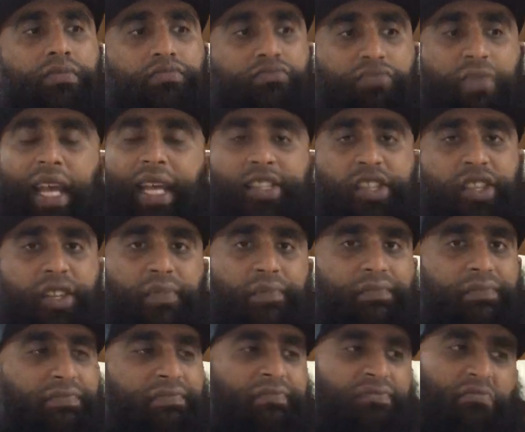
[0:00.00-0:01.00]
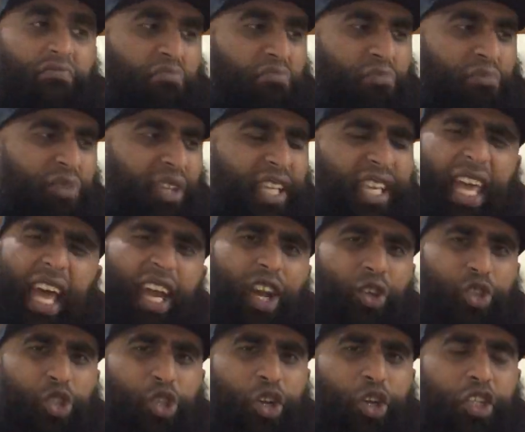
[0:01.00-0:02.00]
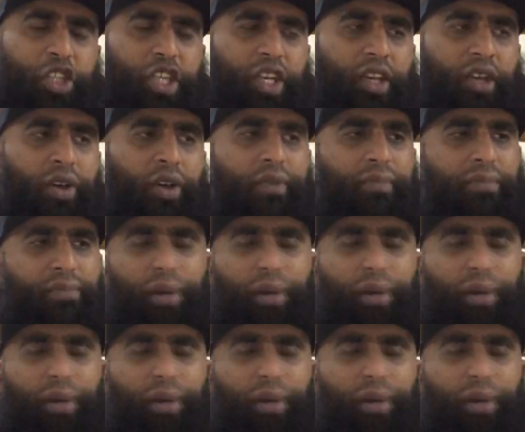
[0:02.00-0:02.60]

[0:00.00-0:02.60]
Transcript: Listen, Kellogg's Crunchy Nut,